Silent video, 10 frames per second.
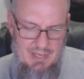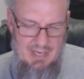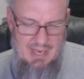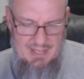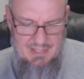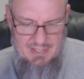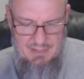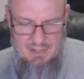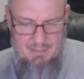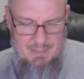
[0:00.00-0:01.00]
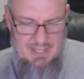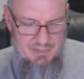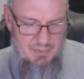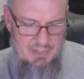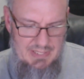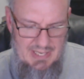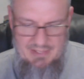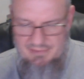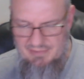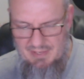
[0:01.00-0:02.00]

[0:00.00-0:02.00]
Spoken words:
had they thought about doing nets,